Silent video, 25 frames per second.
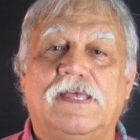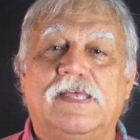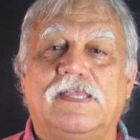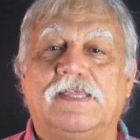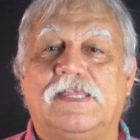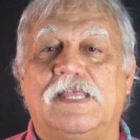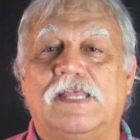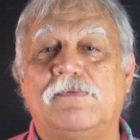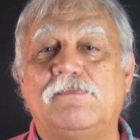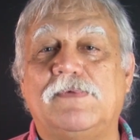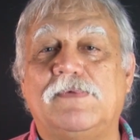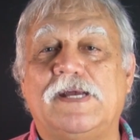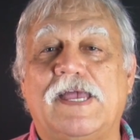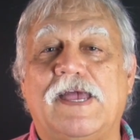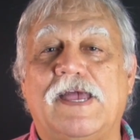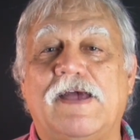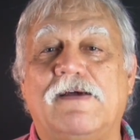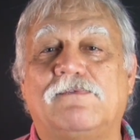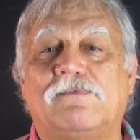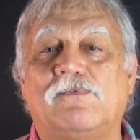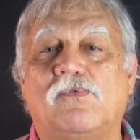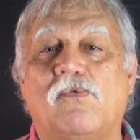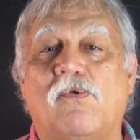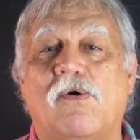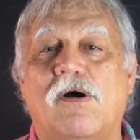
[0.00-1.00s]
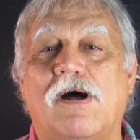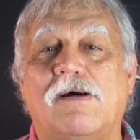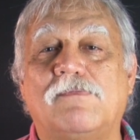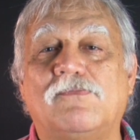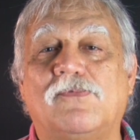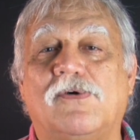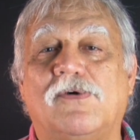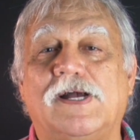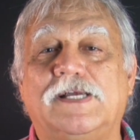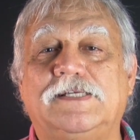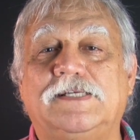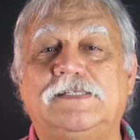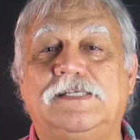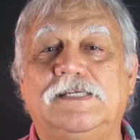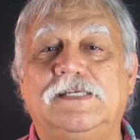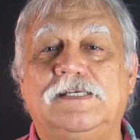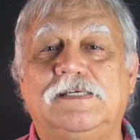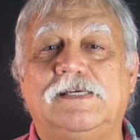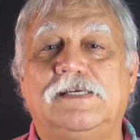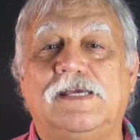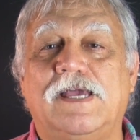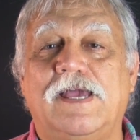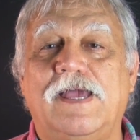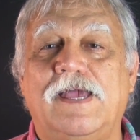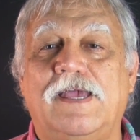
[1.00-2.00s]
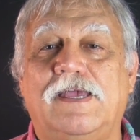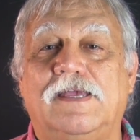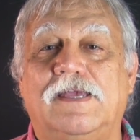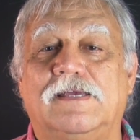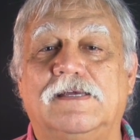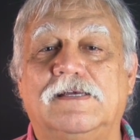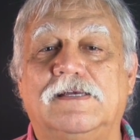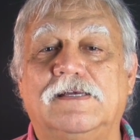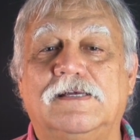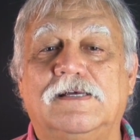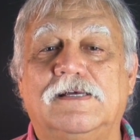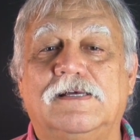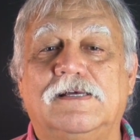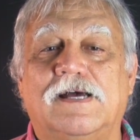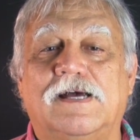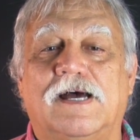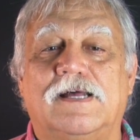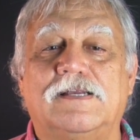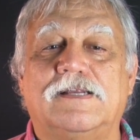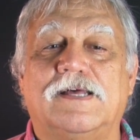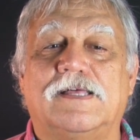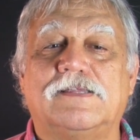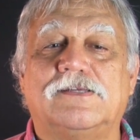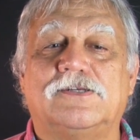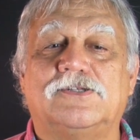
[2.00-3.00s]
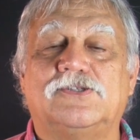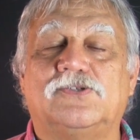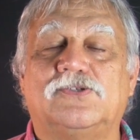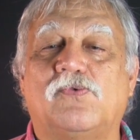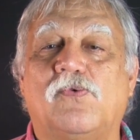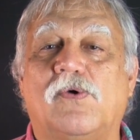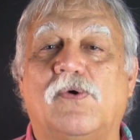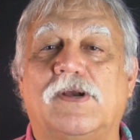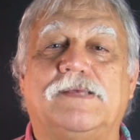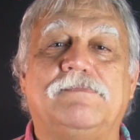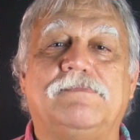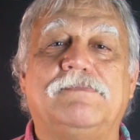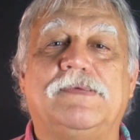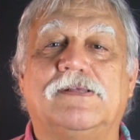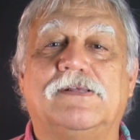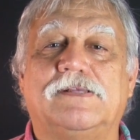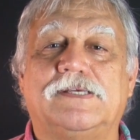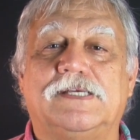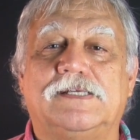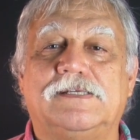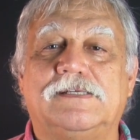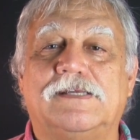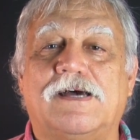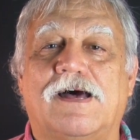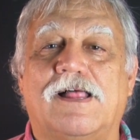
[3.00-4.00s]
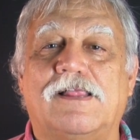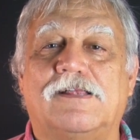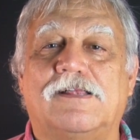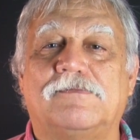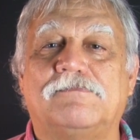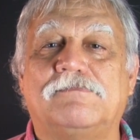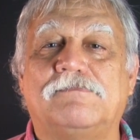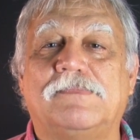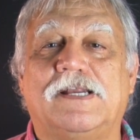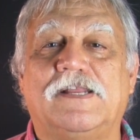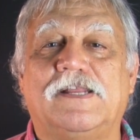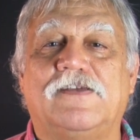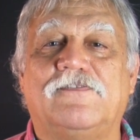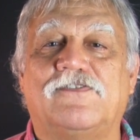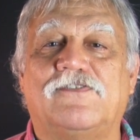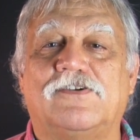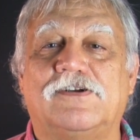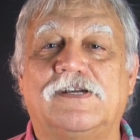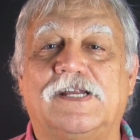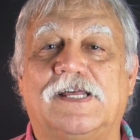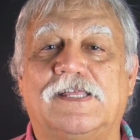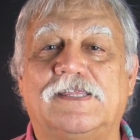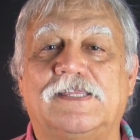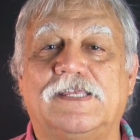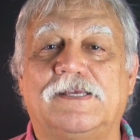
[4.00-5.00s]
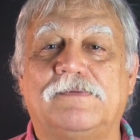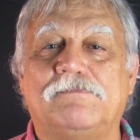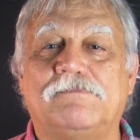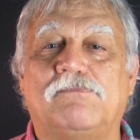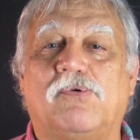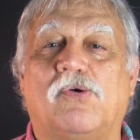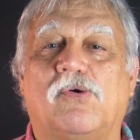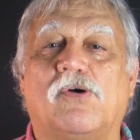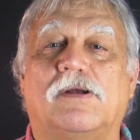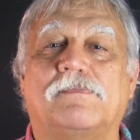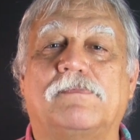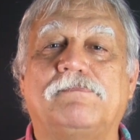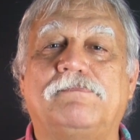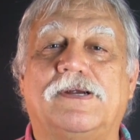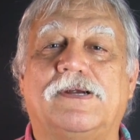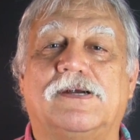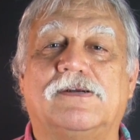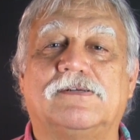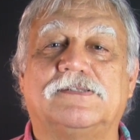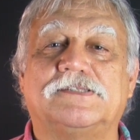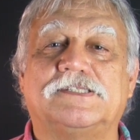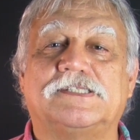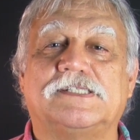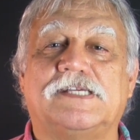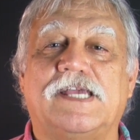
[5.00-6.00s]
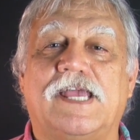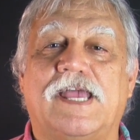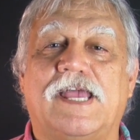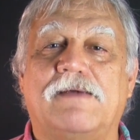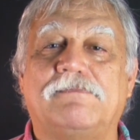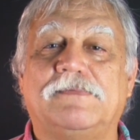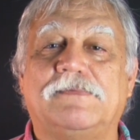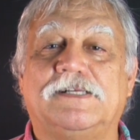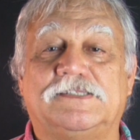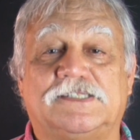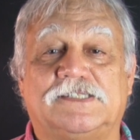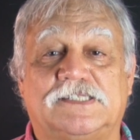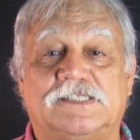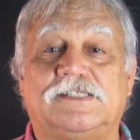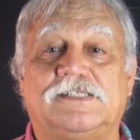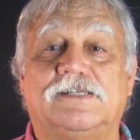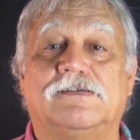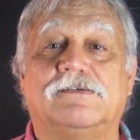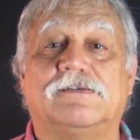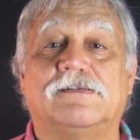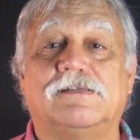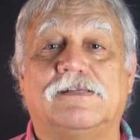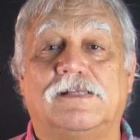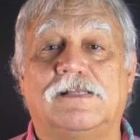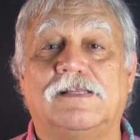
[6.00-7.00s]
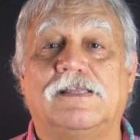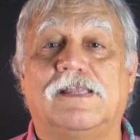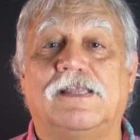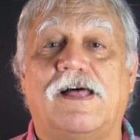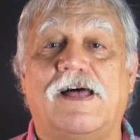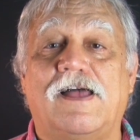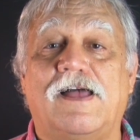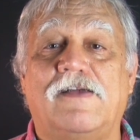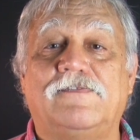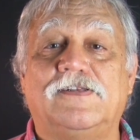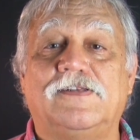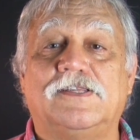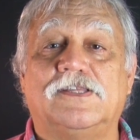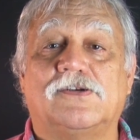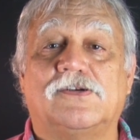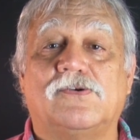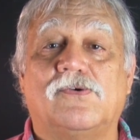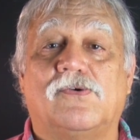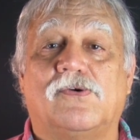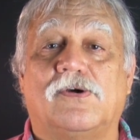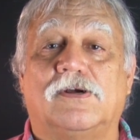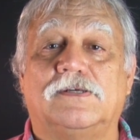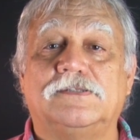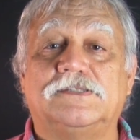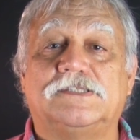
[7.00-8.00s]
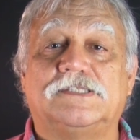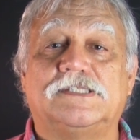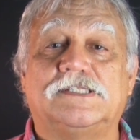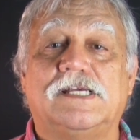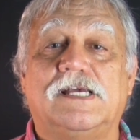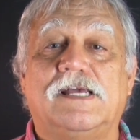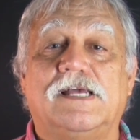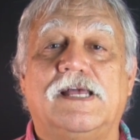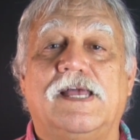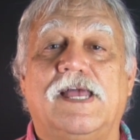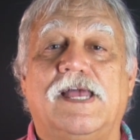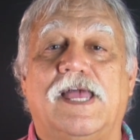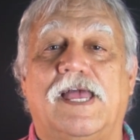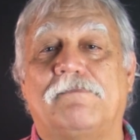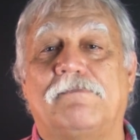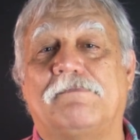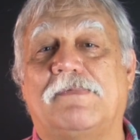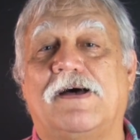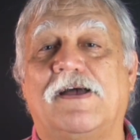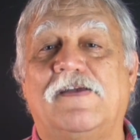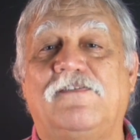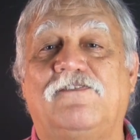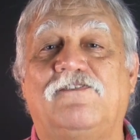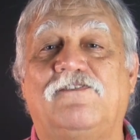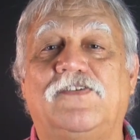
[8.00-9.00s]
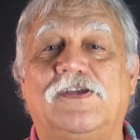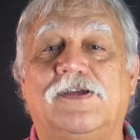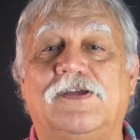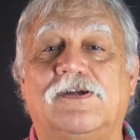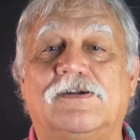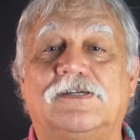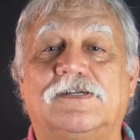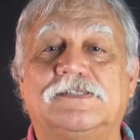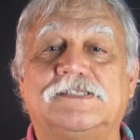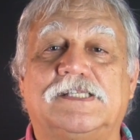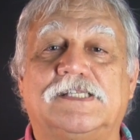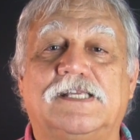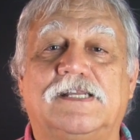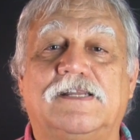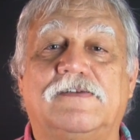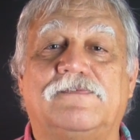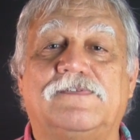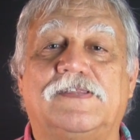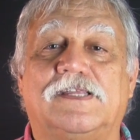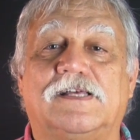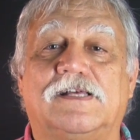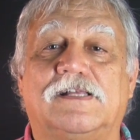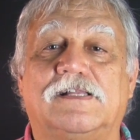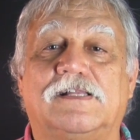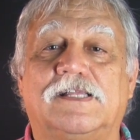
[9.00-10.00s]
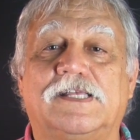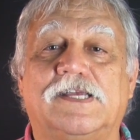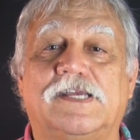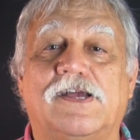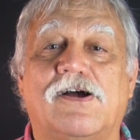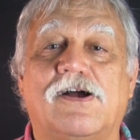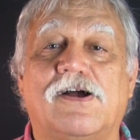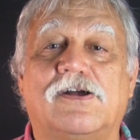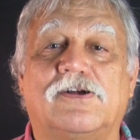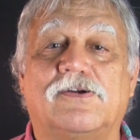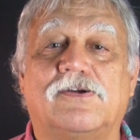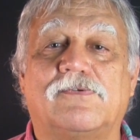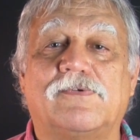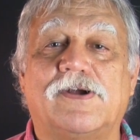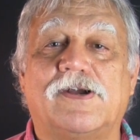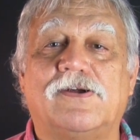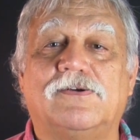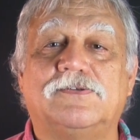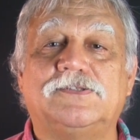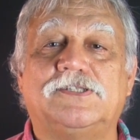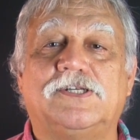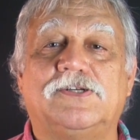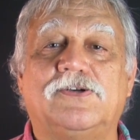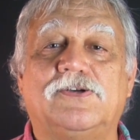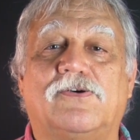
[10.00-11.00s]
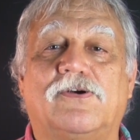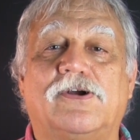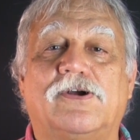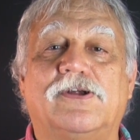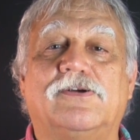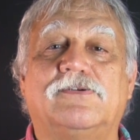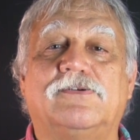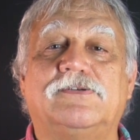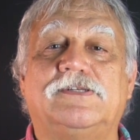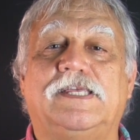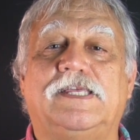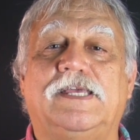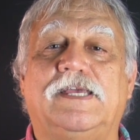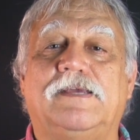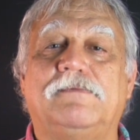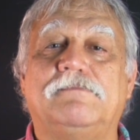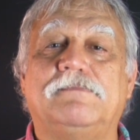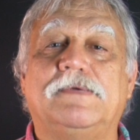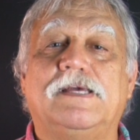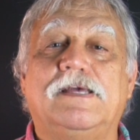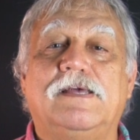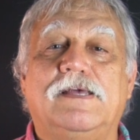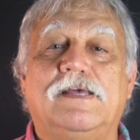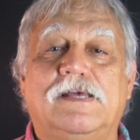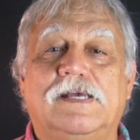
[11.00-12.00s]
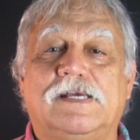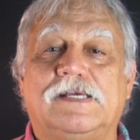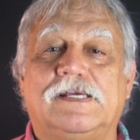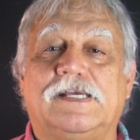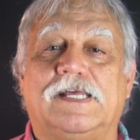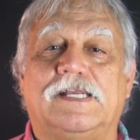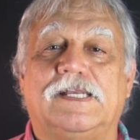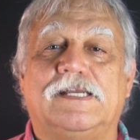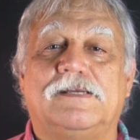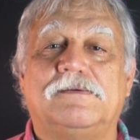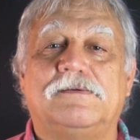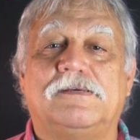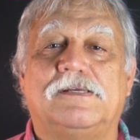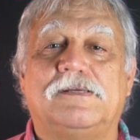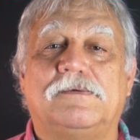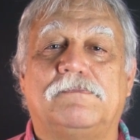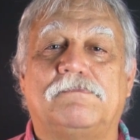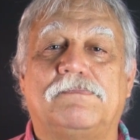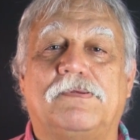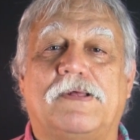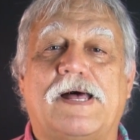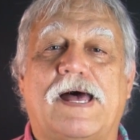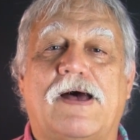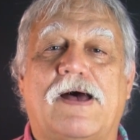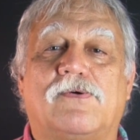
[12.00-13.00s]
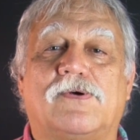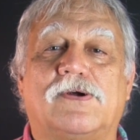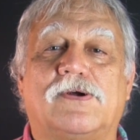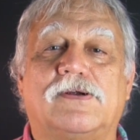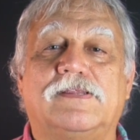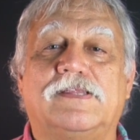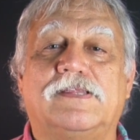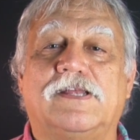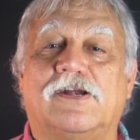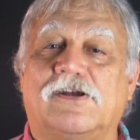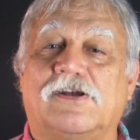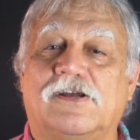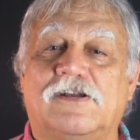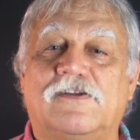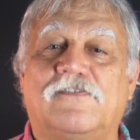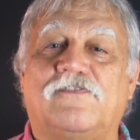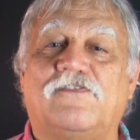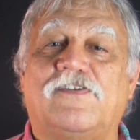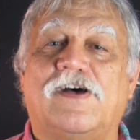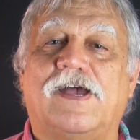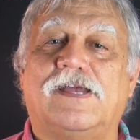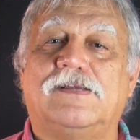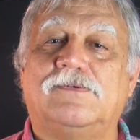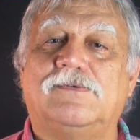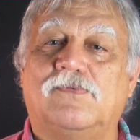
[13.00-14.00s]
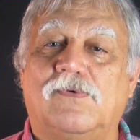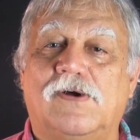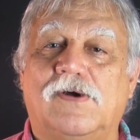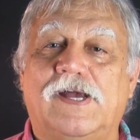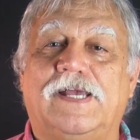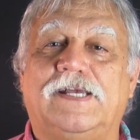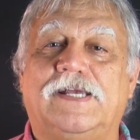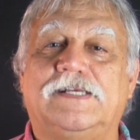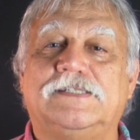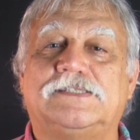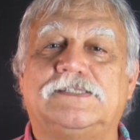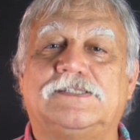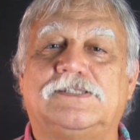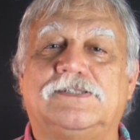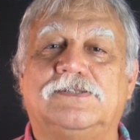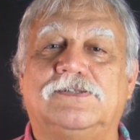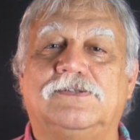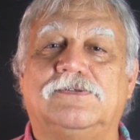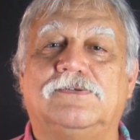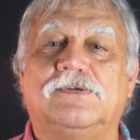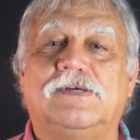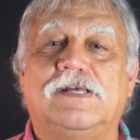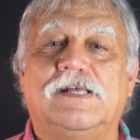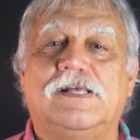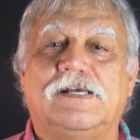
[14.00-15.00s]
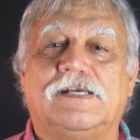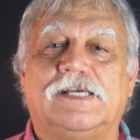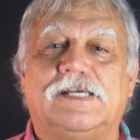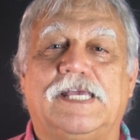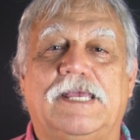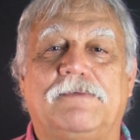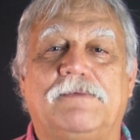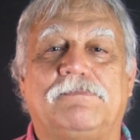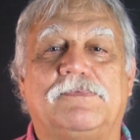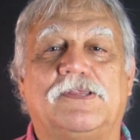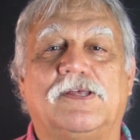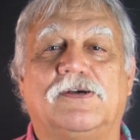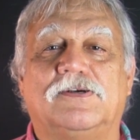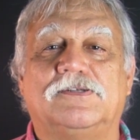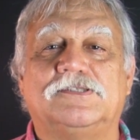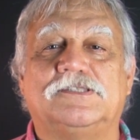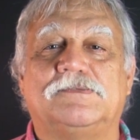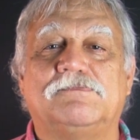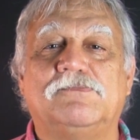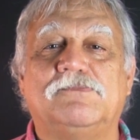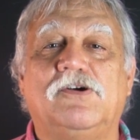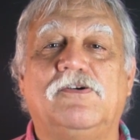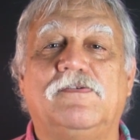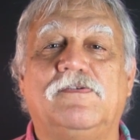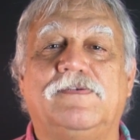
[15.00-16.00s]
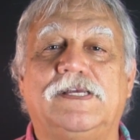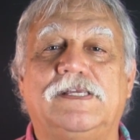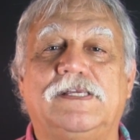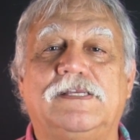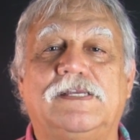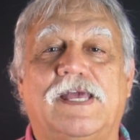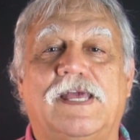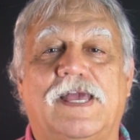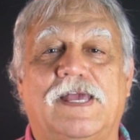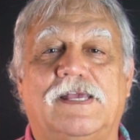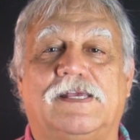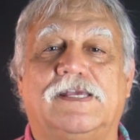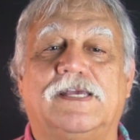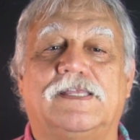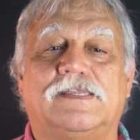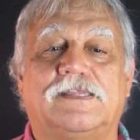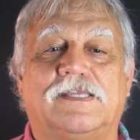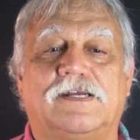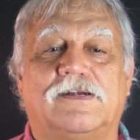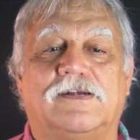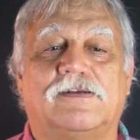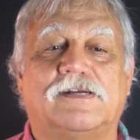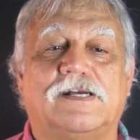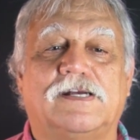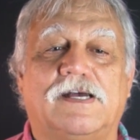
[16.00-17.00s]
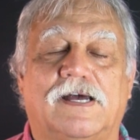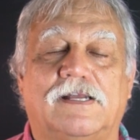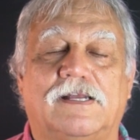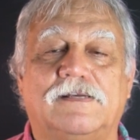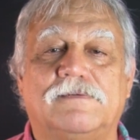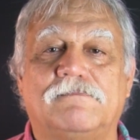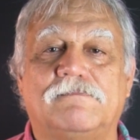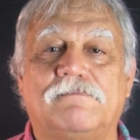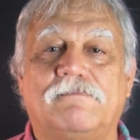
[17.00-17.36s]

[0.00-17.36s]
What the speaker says: Then we have Guam YTK, another $20 million money-for-nothing pork barrel scam that's still alive in the courts. And my fear is that if the Leon Guerrero Tenorio team get into power, they're going to find ways to keep those moving and get their cut.